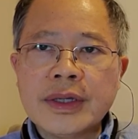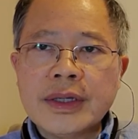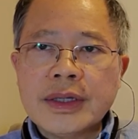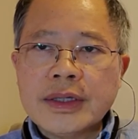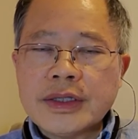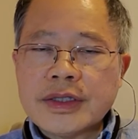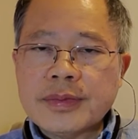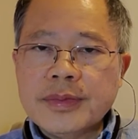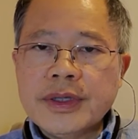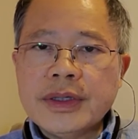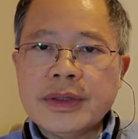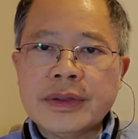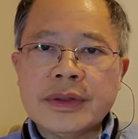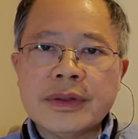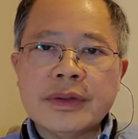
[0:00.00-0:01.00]

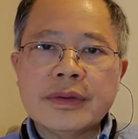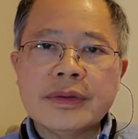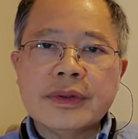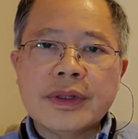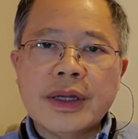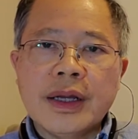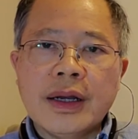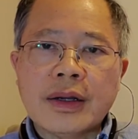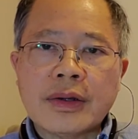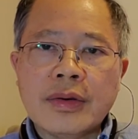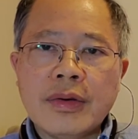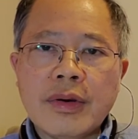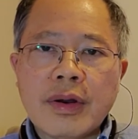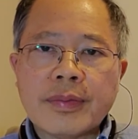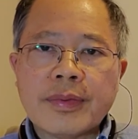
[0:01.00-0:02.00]
smear
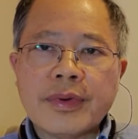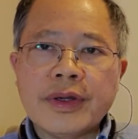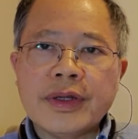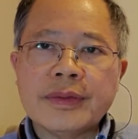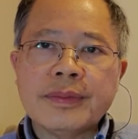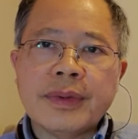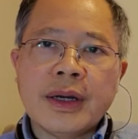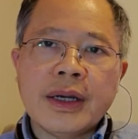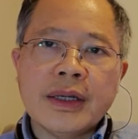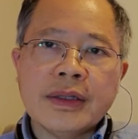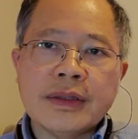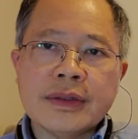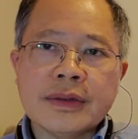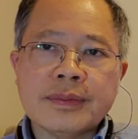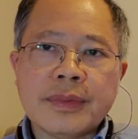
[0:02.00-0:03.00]
cooperated by
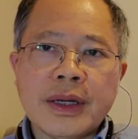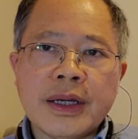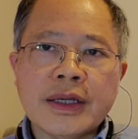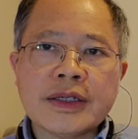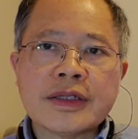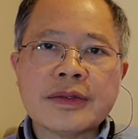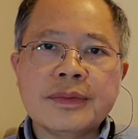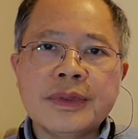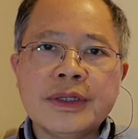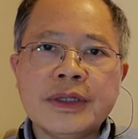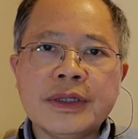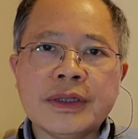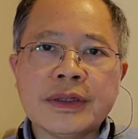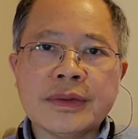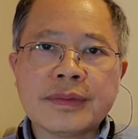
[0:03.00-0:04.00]
the biased
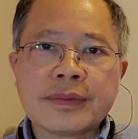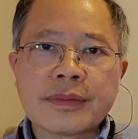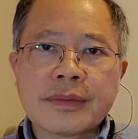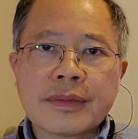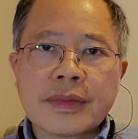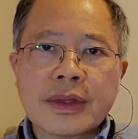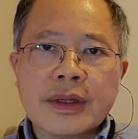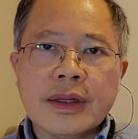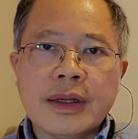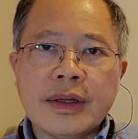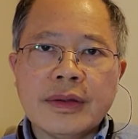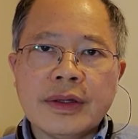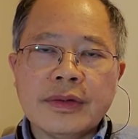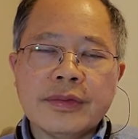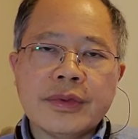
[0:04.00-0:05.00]
media.
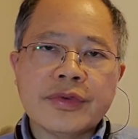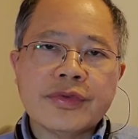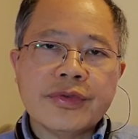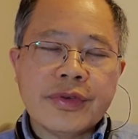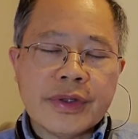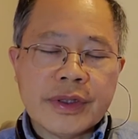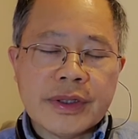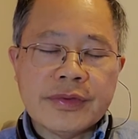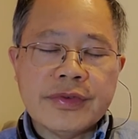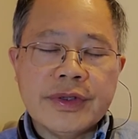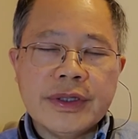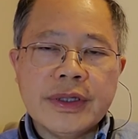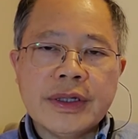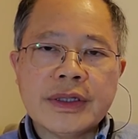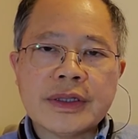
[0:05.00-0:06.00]
They will
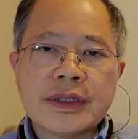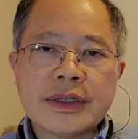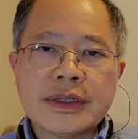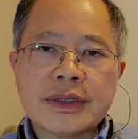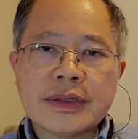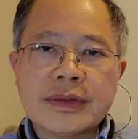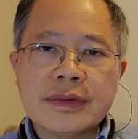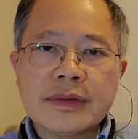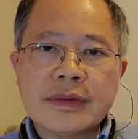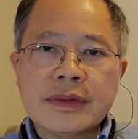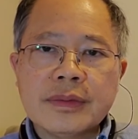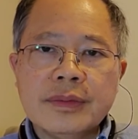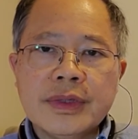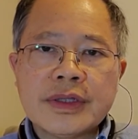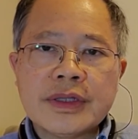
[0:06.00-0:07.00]
feed us
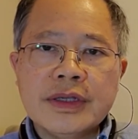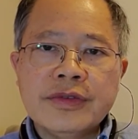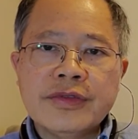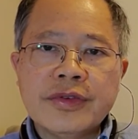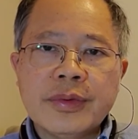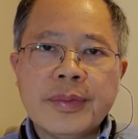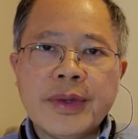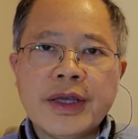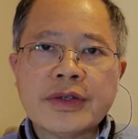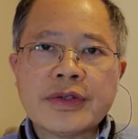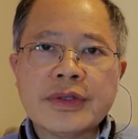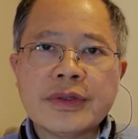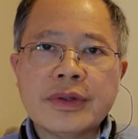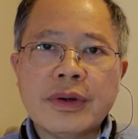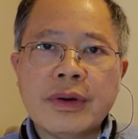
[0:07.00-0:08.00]

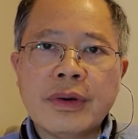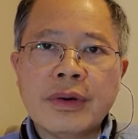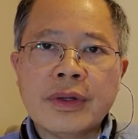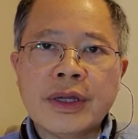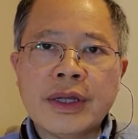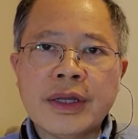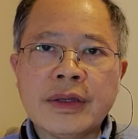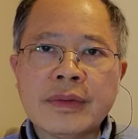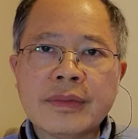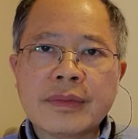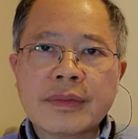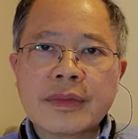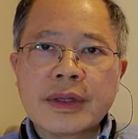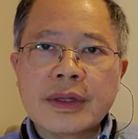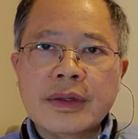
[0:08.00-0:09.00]
misinformation all day.
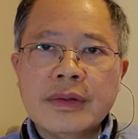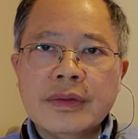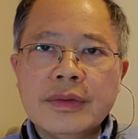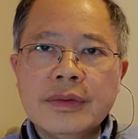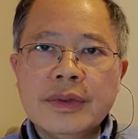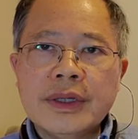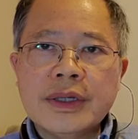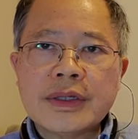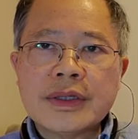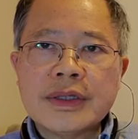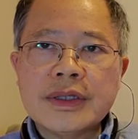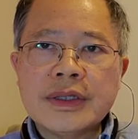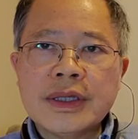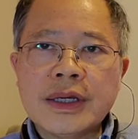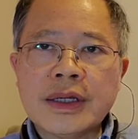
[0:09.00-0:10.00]
We can
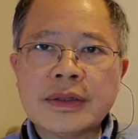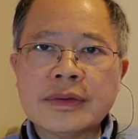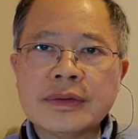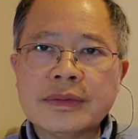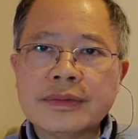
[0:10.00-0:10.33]
see that